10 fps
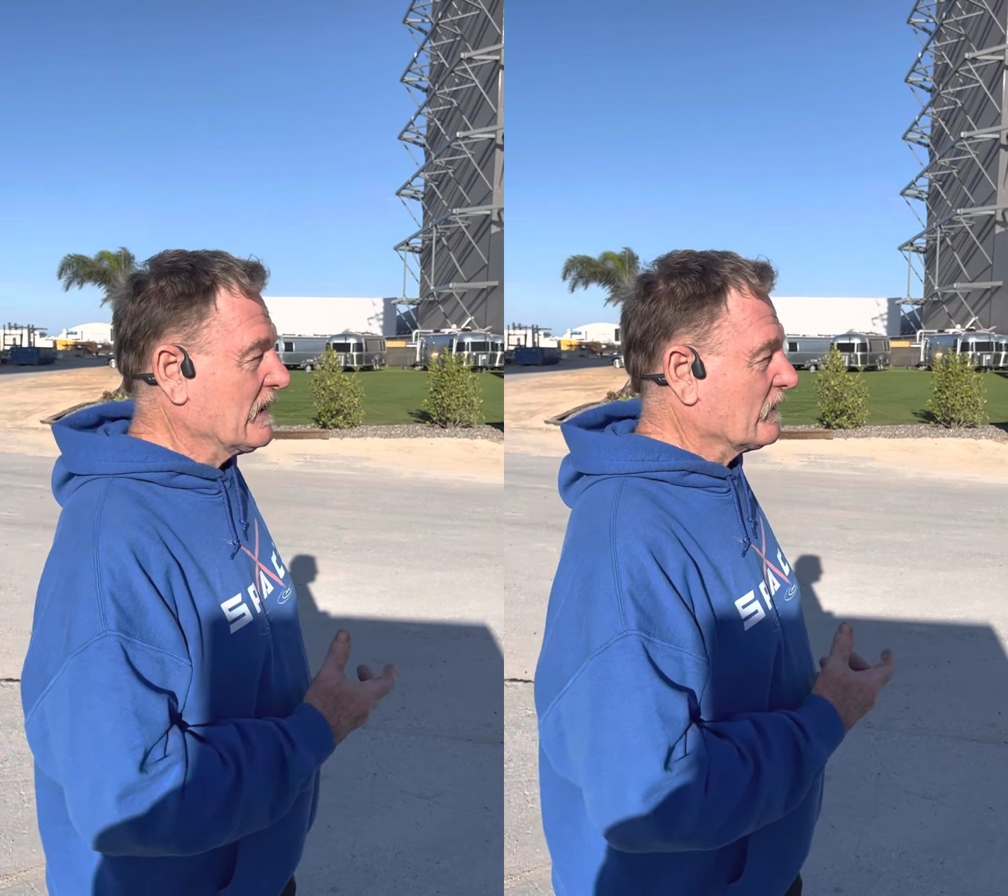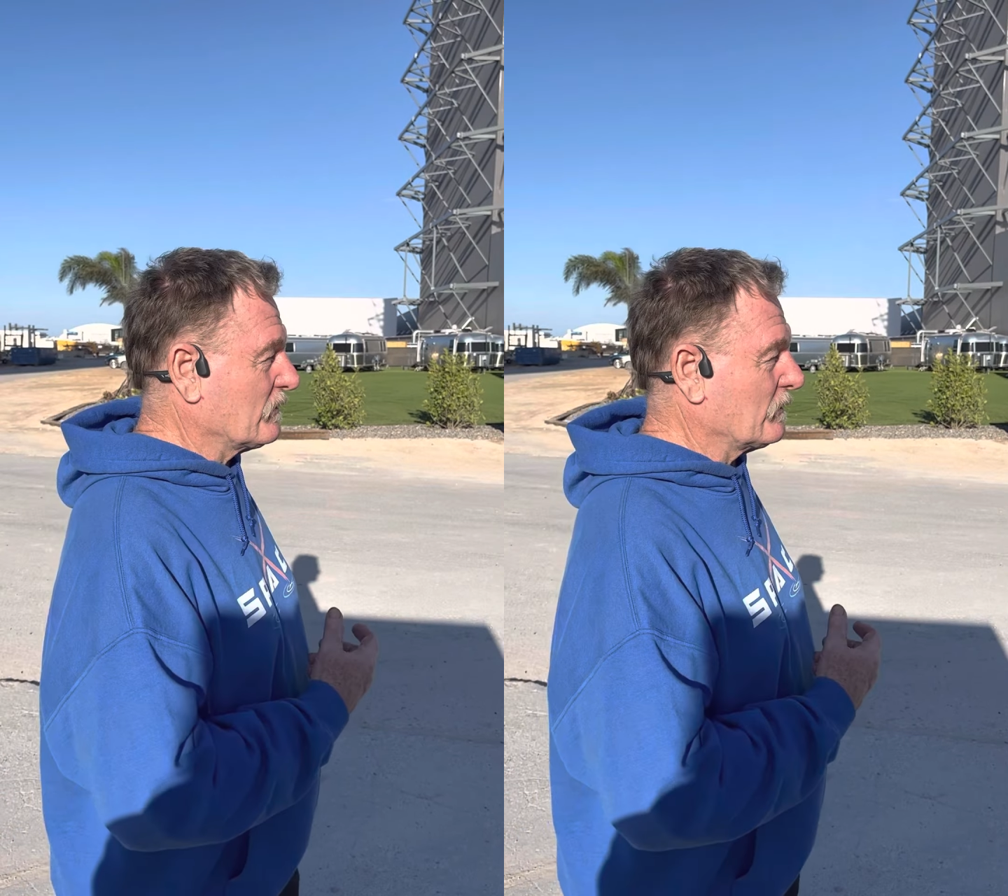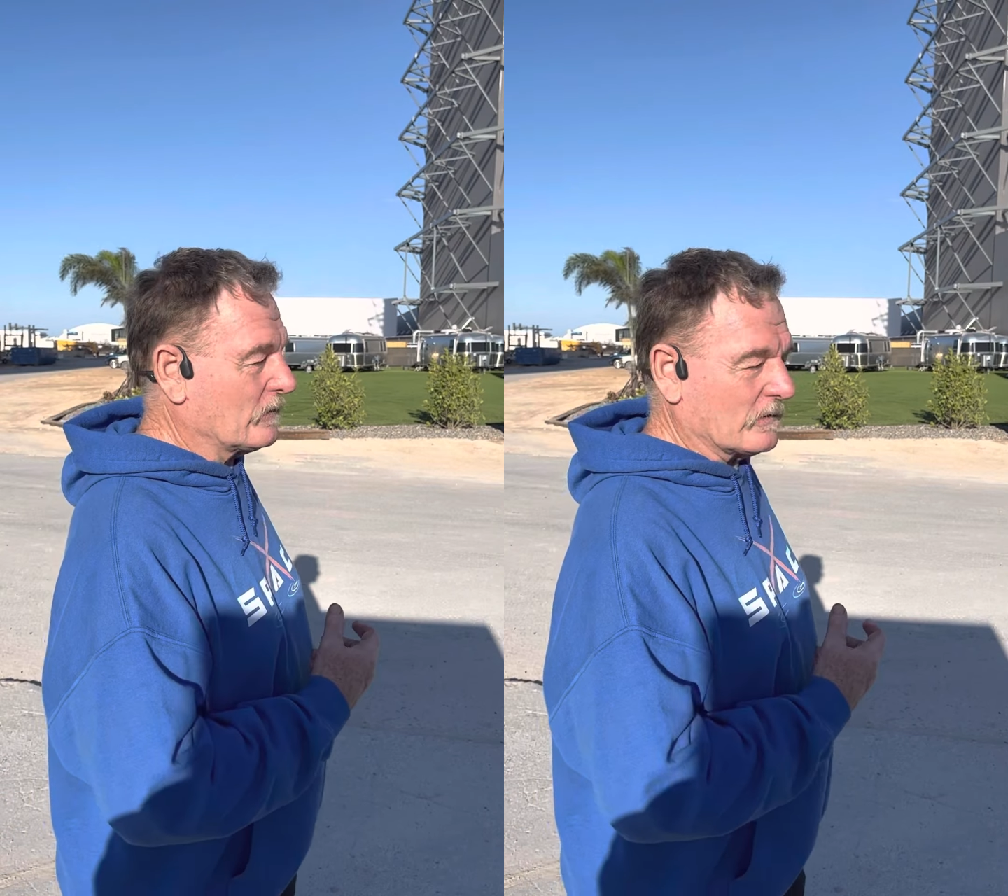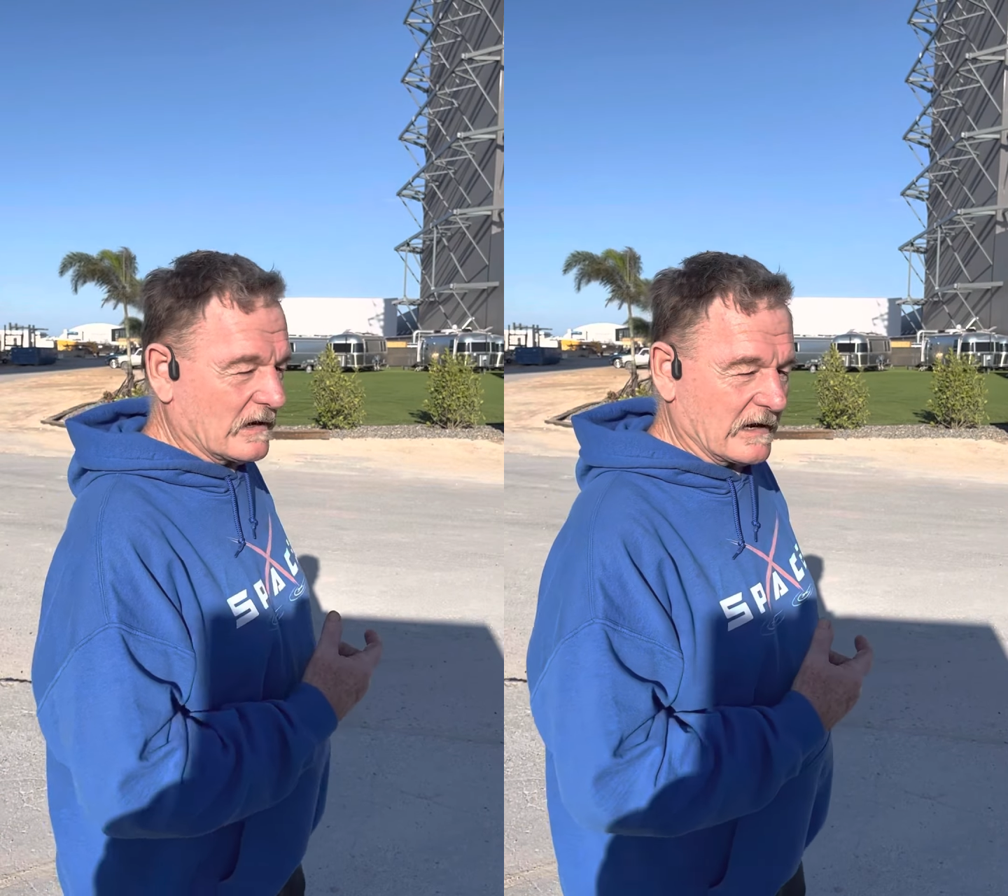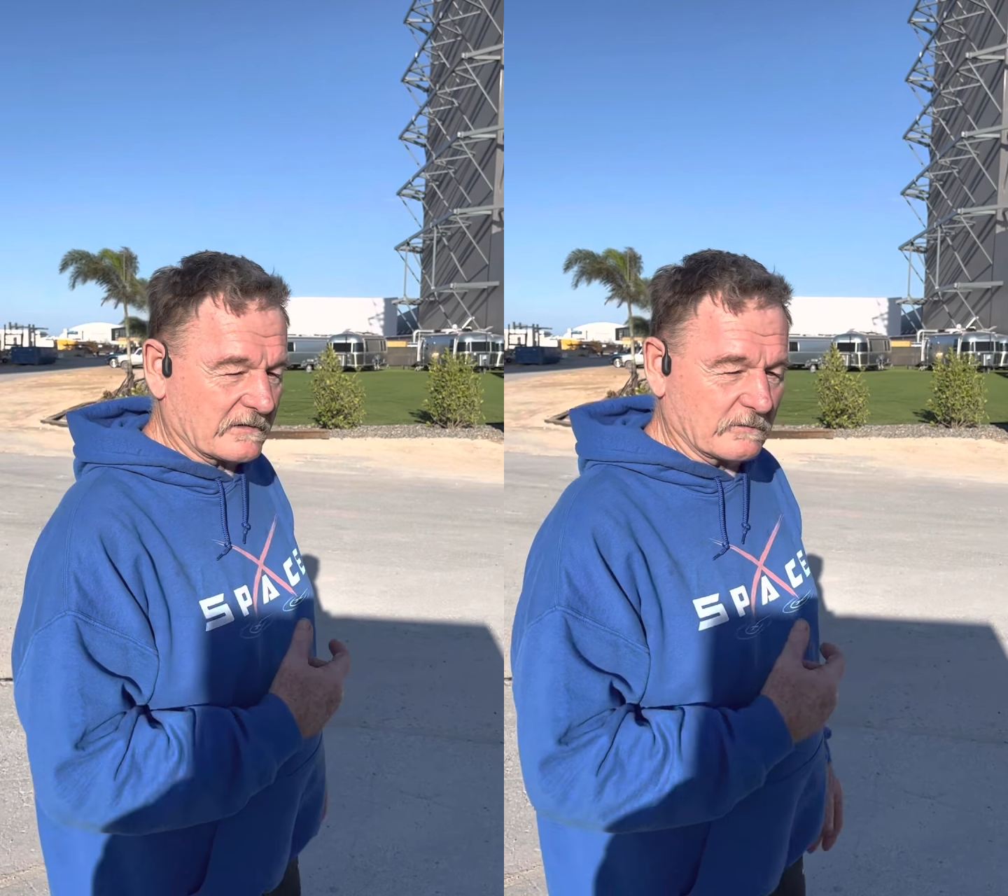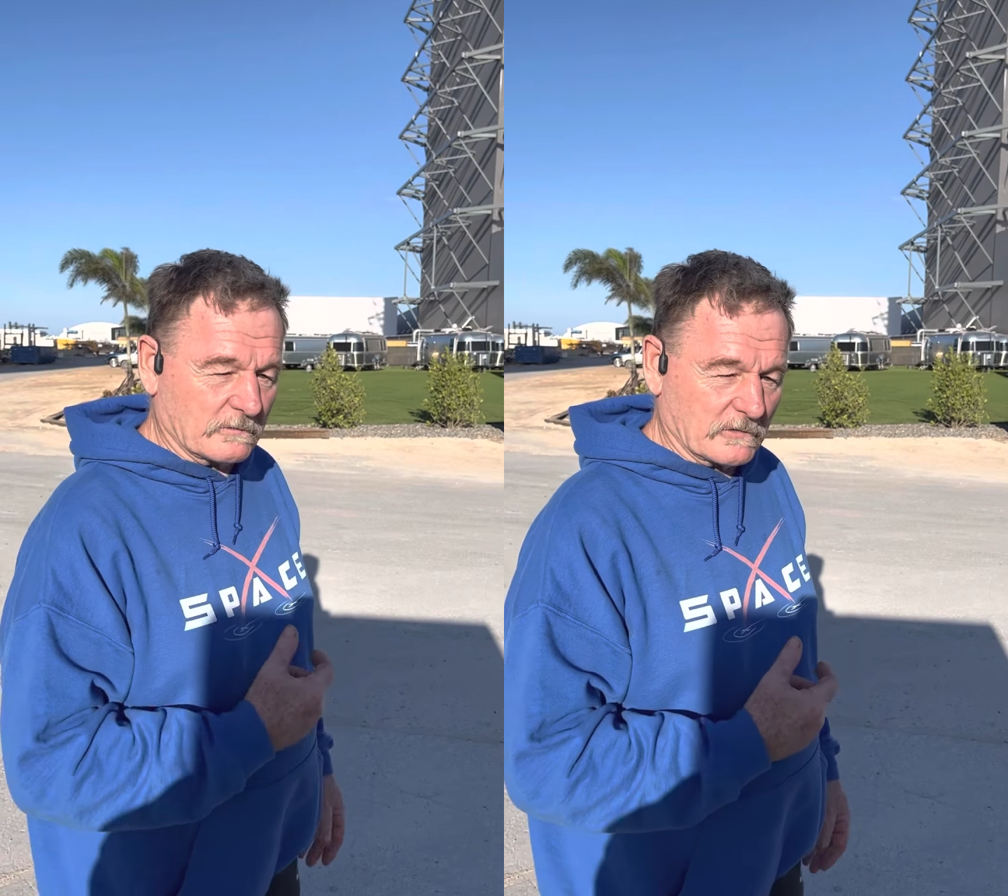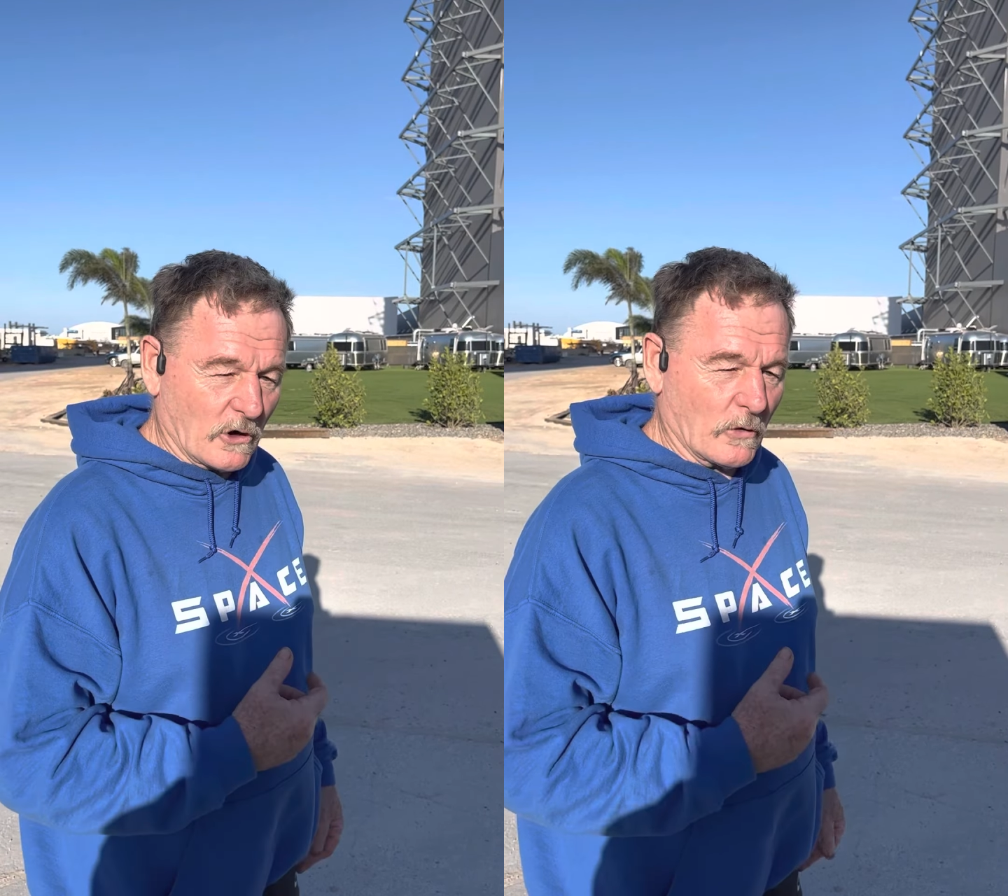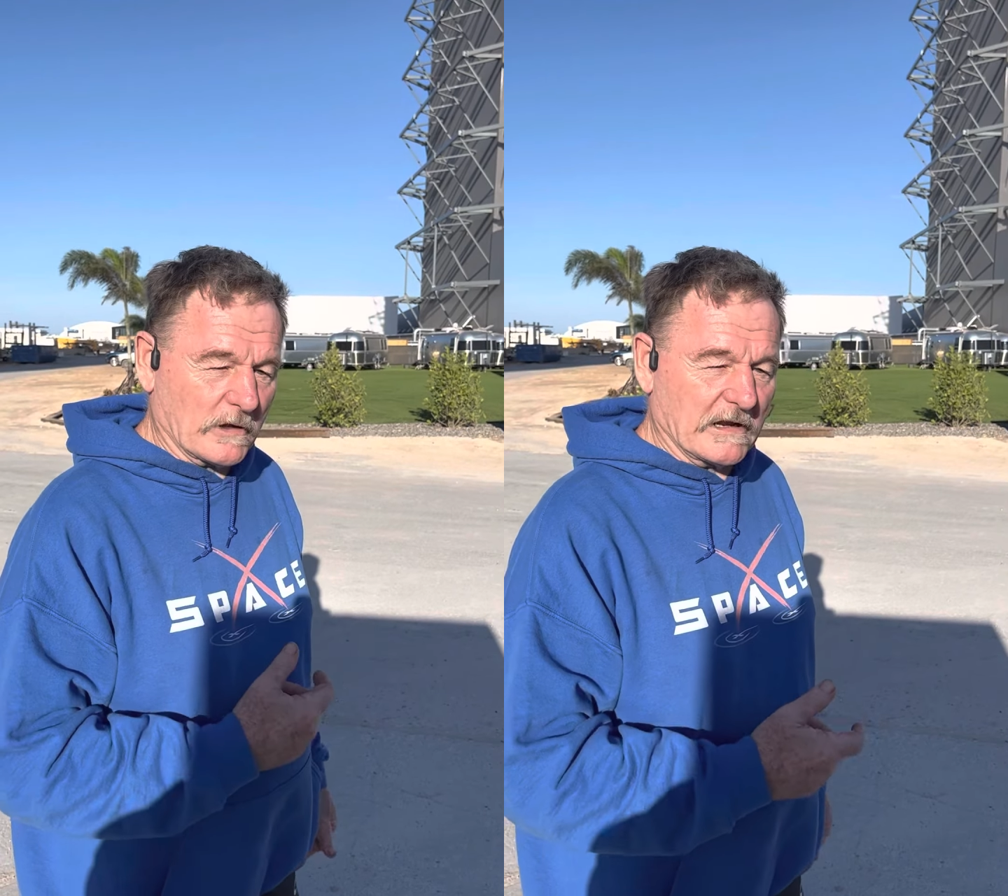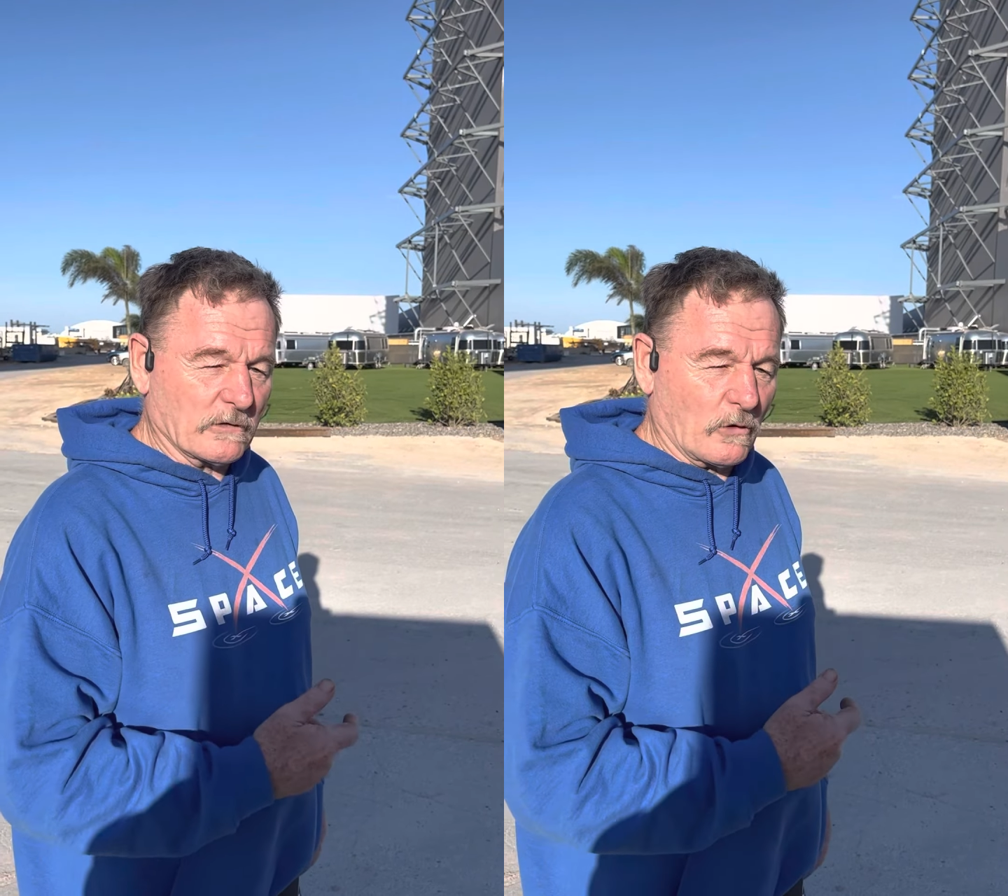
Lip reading: to go in